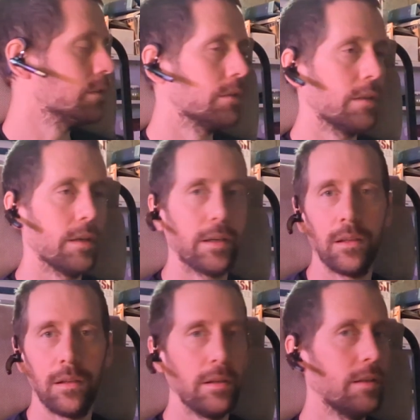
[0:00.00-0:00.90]
Yeah, I
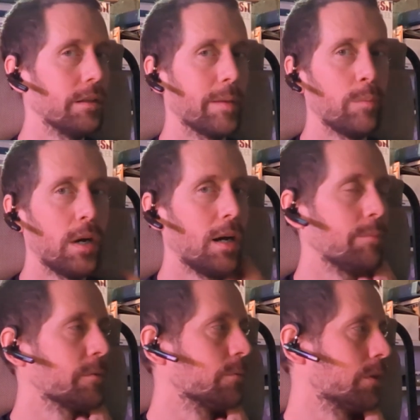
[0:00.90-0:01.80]
hit like
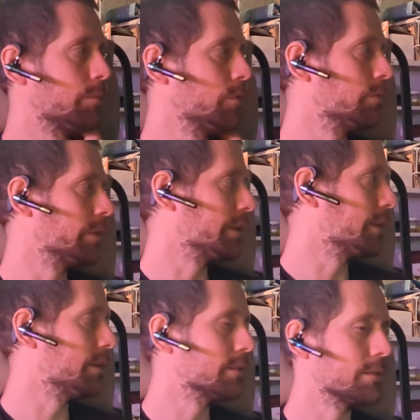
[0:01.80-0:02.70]
pops when I move like
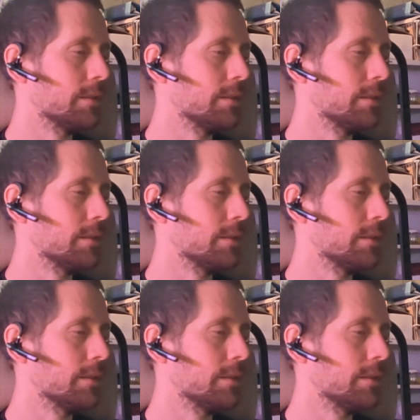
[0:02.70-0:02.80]
this,